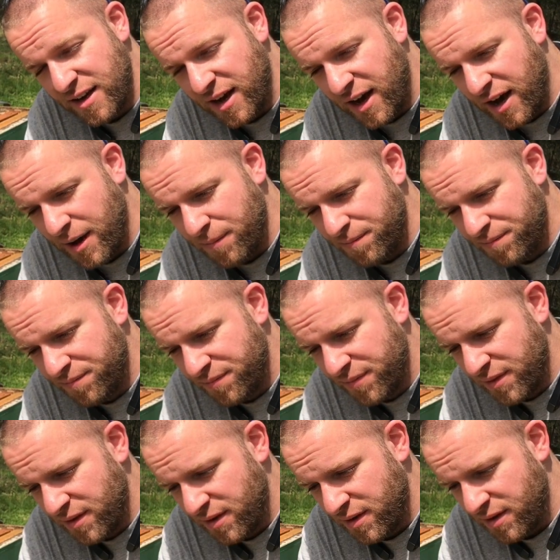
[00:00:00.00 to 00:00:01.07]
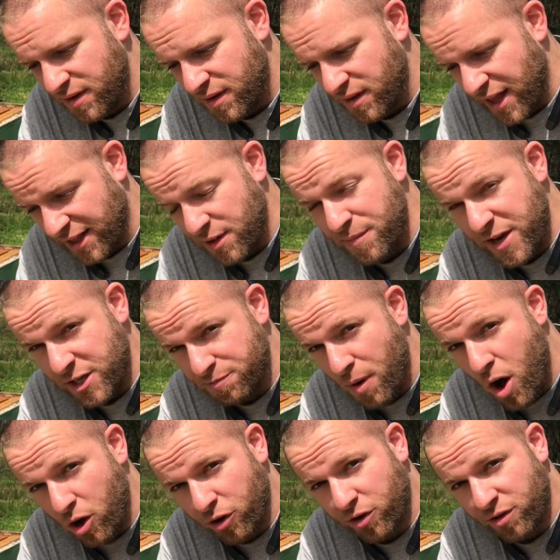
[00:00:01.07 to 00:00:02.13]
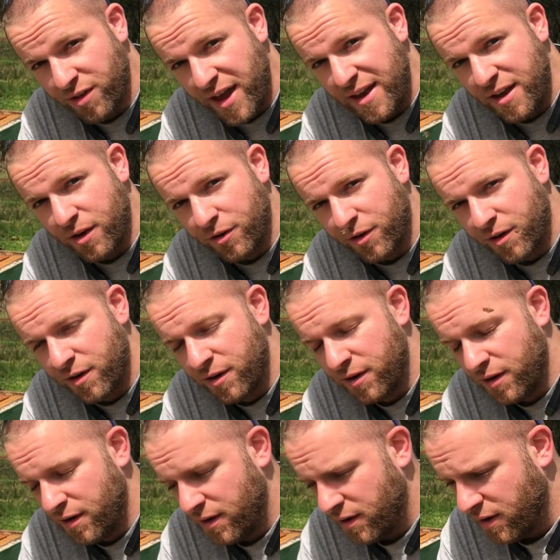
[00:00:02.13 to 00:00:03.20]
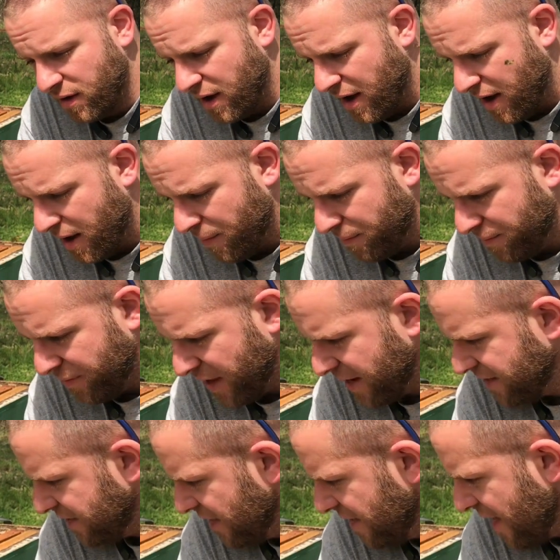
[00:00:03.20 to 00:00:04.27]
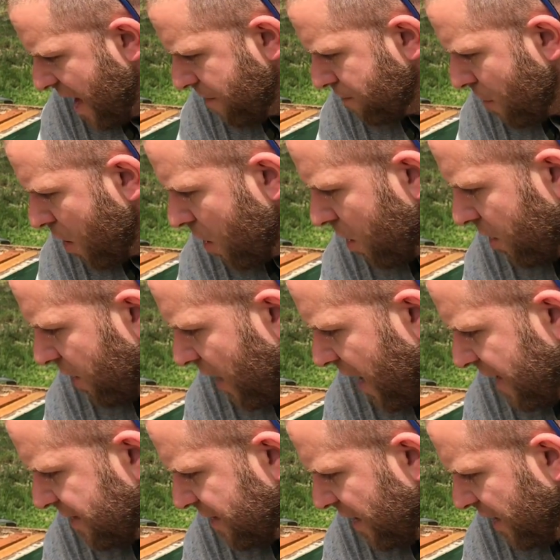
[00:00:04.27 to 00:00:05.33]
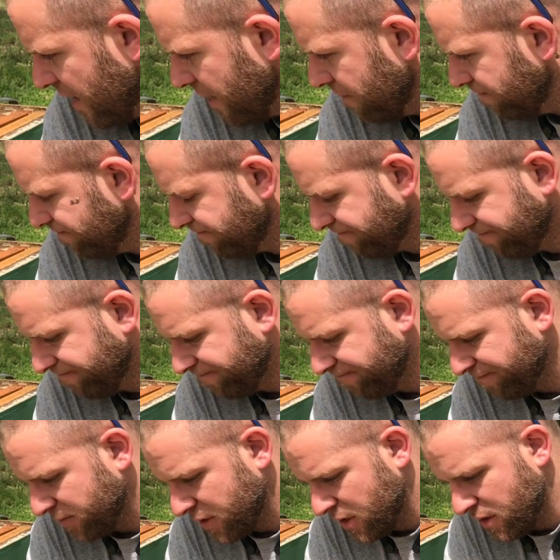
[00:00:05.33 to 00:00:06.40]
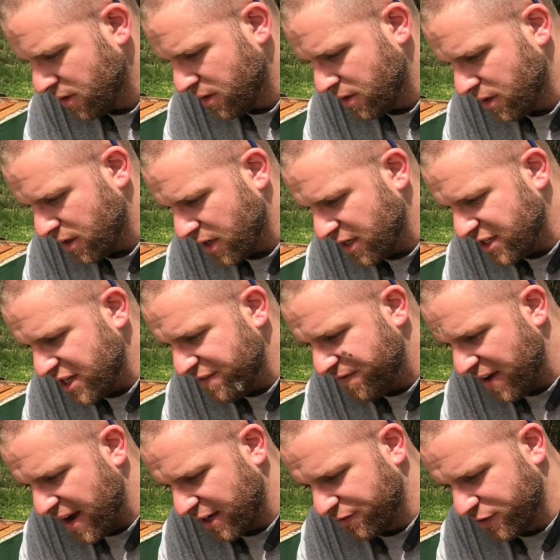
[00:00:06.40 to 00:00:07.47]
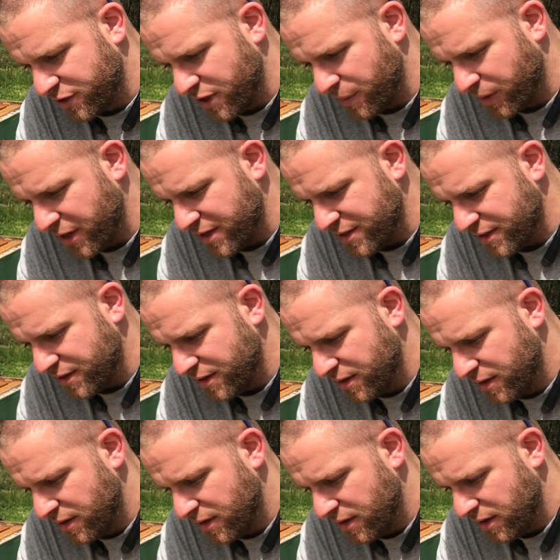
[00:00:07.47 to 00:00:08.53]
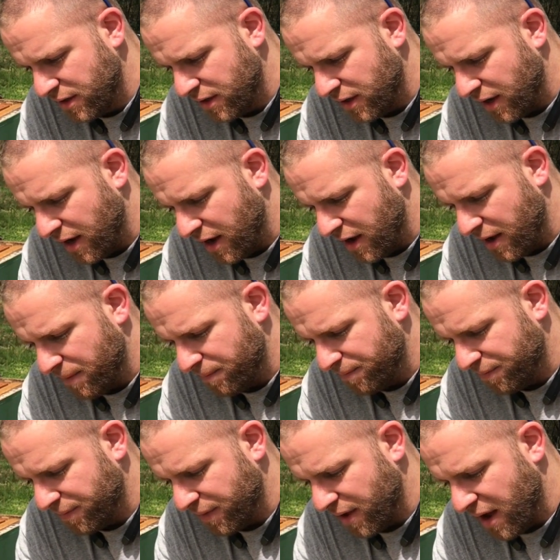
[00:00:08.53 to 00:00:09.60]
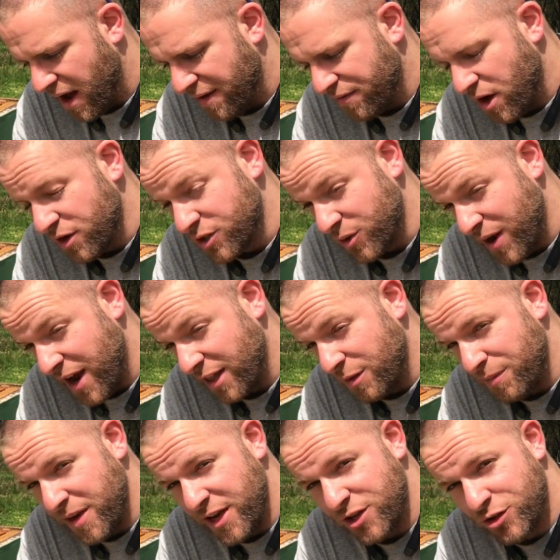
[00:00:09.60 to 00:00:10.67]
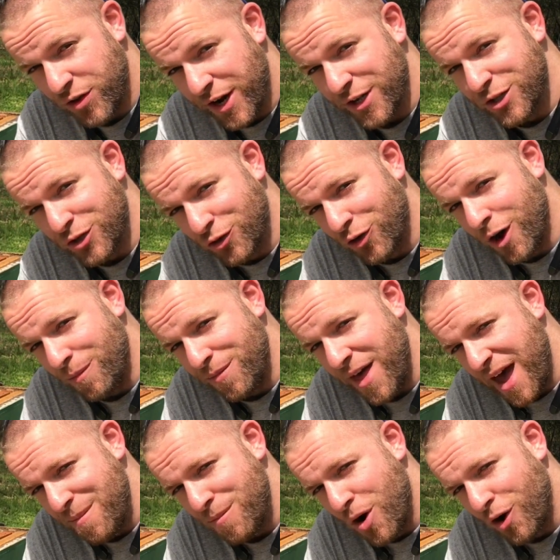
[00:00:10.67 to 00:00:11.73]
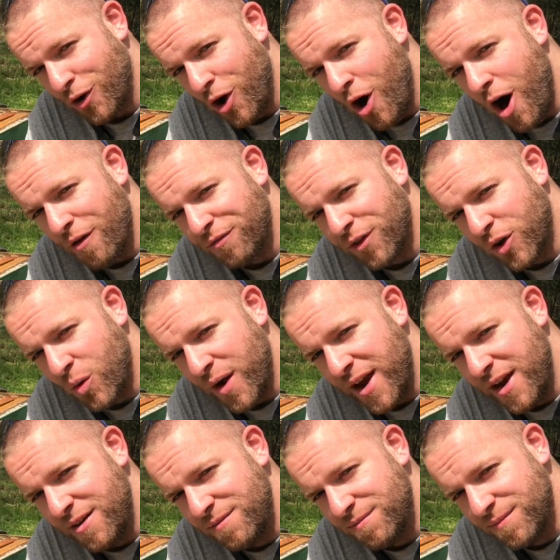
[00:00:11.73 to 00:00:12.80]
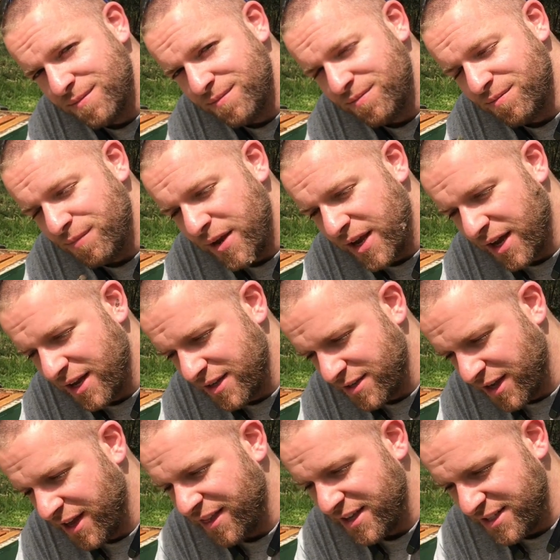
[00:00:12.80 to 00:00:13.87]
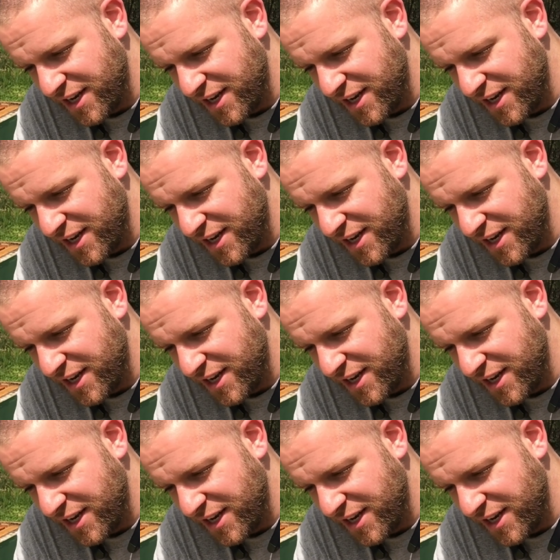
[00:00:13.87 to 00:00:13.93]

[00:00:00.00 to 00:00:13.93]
Um, like the bees balled her, they killed her. Um, they see that mark as a, um, a defect for some reason. Um, I've also had the bees try to scrub that mark off the queen because again they